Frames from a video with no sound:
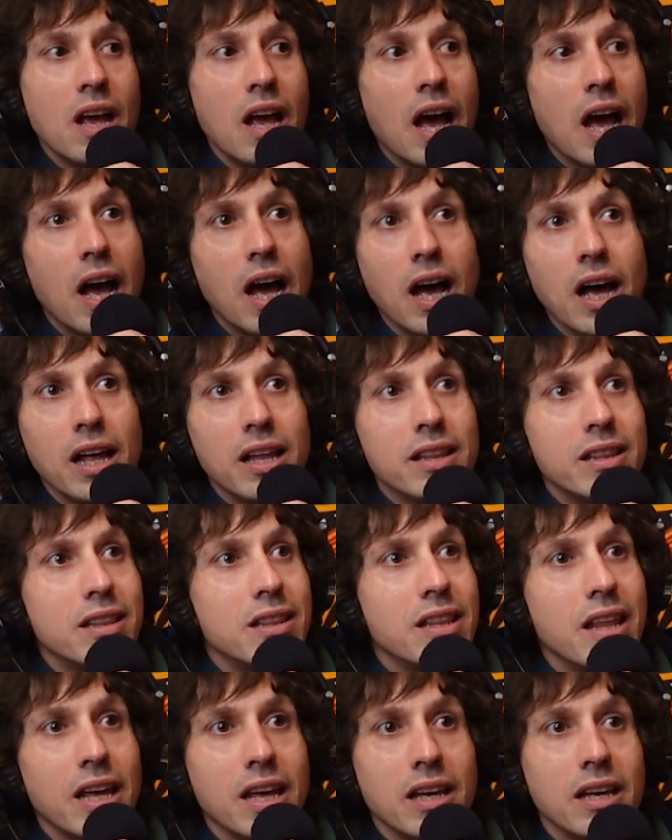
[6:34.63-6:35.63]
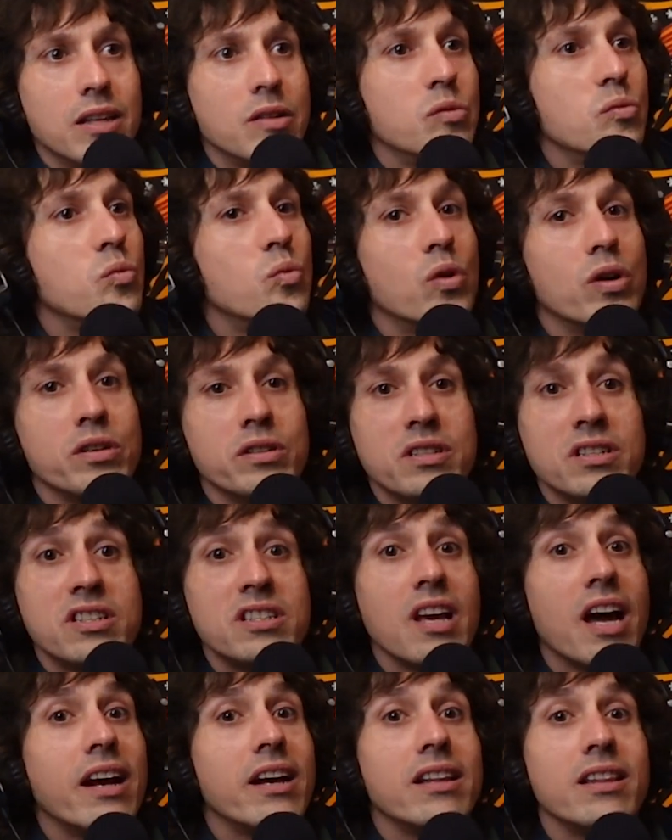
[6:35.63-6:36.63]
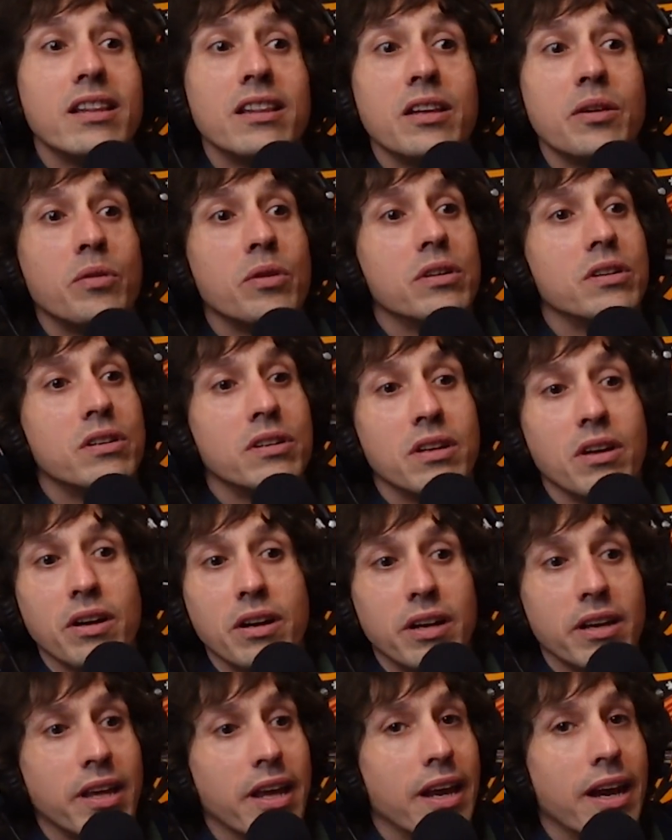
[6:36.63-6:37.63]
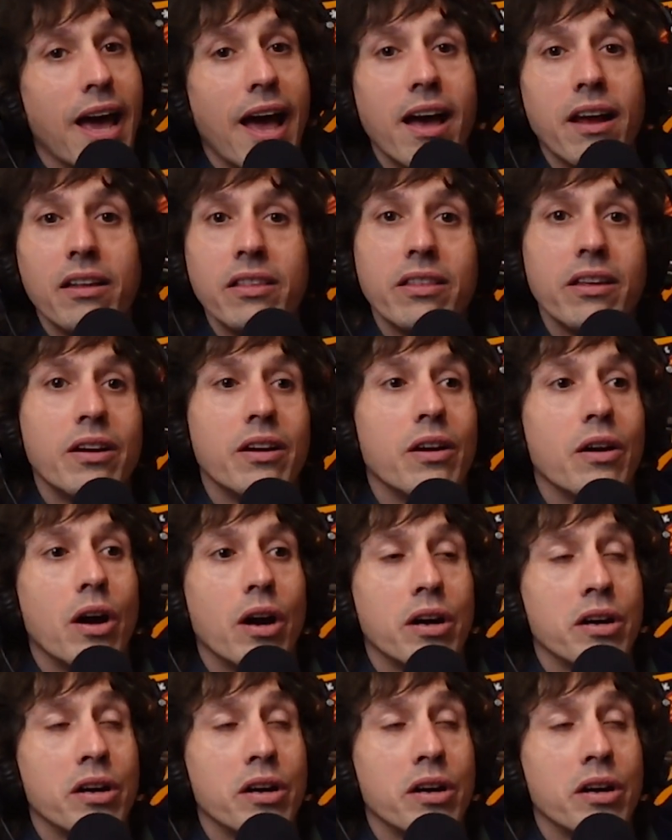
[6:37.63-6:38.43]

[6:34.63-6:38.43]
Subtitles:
they decided they were going to get out of there